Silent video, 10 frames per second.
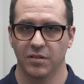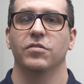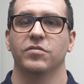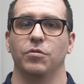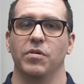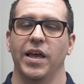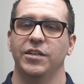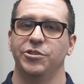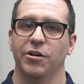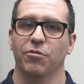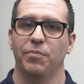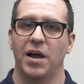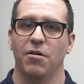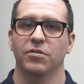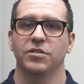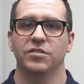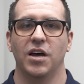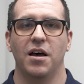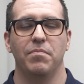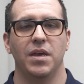Also, a general power does
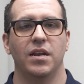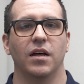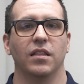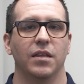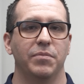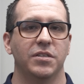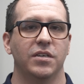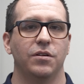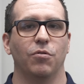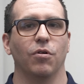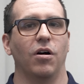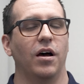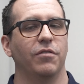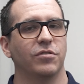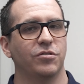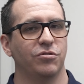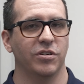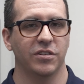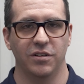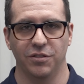not mean unlimited or
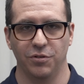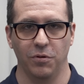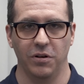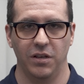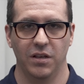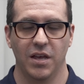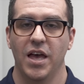unrestricted authority.